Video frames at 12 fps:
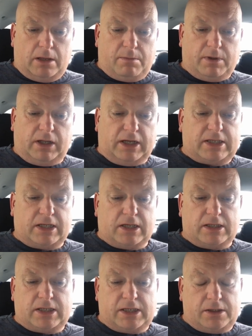But the letter
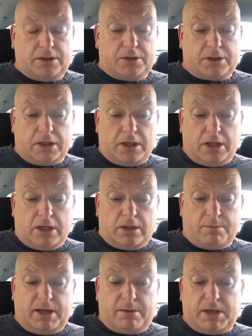continues
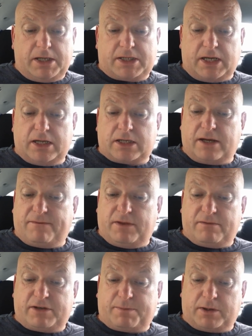the BBC is given
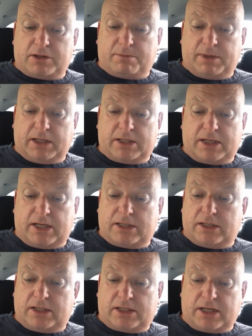the responsibility
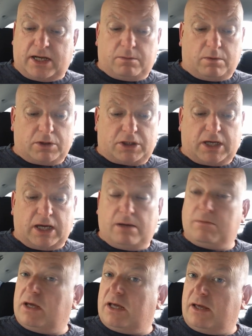to decide what
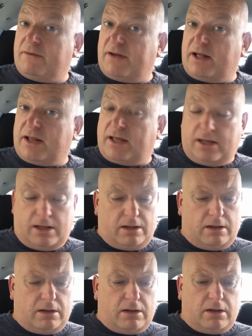scheme, if any,
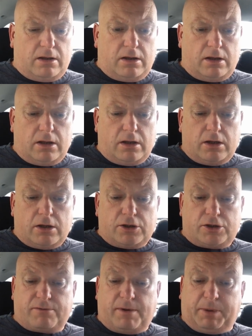
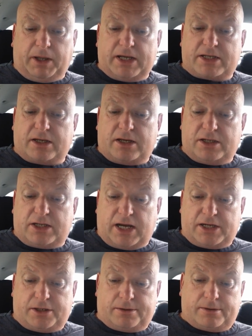should replace the
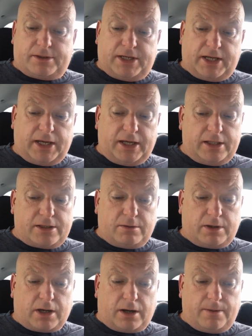concession, taking
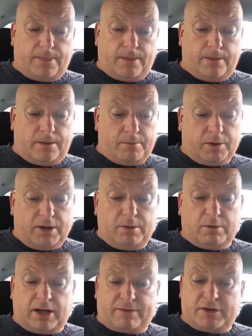into account the money
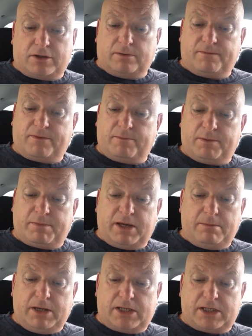would have to come from the
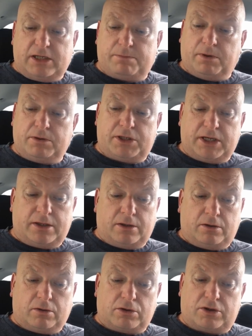BBC's budget
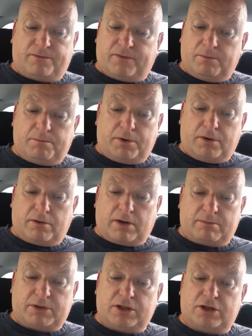that goes to fund
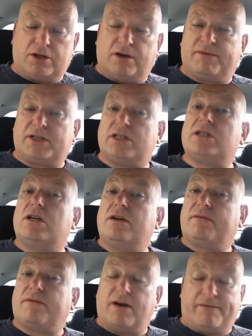programmes and services
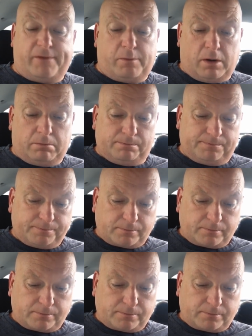for everyone.